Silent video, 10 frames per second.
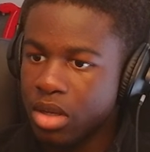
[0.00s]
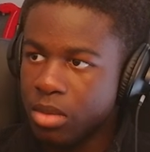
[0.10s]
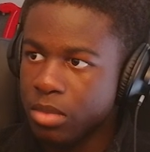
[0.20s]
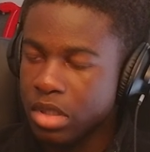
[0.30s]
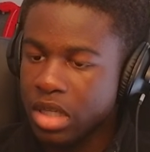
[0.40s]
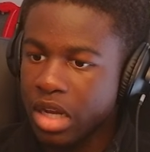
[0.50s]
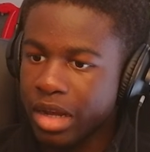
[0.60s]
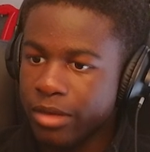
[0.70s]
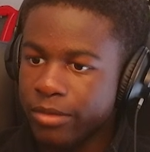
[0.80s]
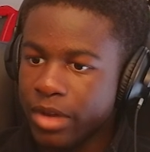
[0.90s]
because I
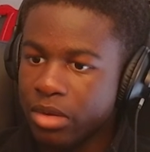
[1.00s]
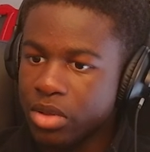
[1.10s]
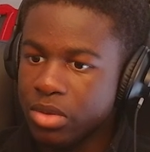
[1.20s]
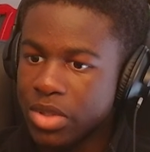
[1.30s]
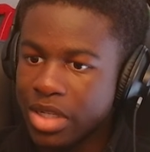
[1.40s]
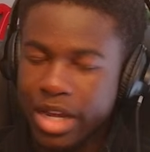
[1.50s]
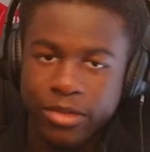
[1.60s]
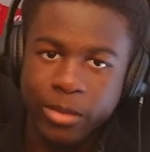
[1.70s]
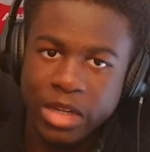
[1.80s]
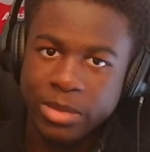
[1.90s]
have found use in
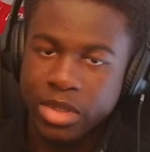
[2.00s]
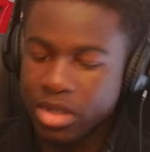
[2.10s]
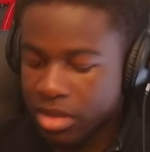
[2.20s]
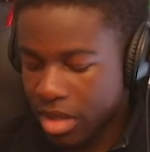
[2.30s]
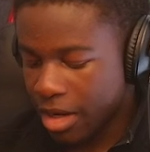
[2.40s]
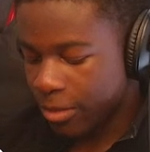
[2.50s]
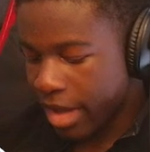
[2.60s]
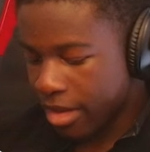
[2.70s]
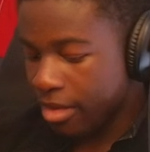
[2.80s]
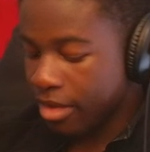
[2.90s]
having my spears. And
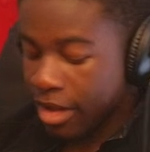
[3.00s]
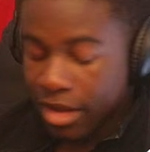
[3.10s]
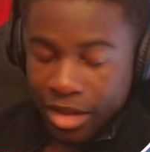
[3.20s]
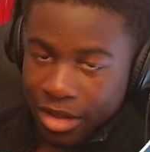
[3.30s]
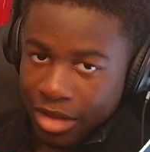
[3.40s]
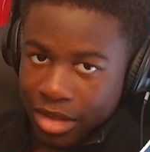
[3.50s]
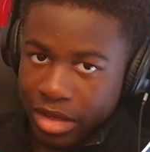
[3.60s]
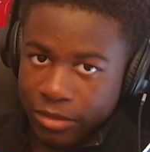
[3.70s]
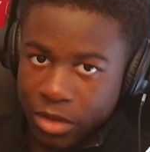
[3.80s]
well, if